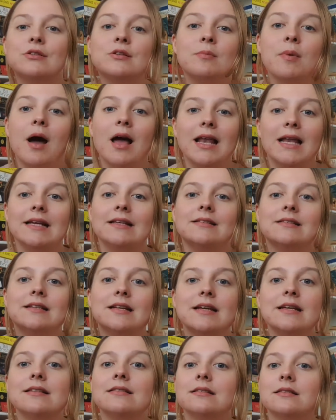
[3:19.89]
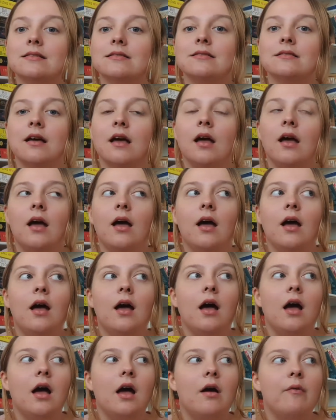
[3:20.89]
to buy list isn't
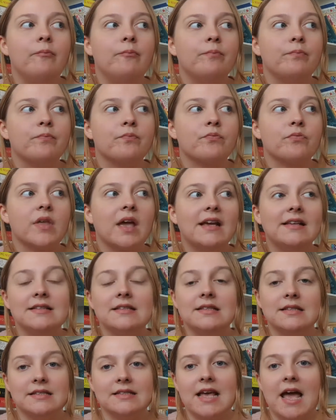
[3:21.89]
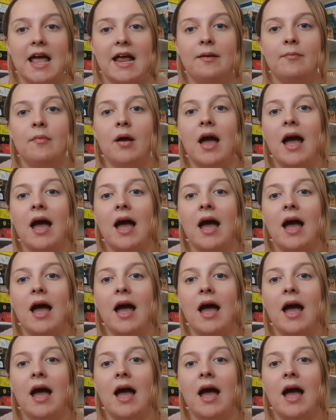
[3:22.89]
the same.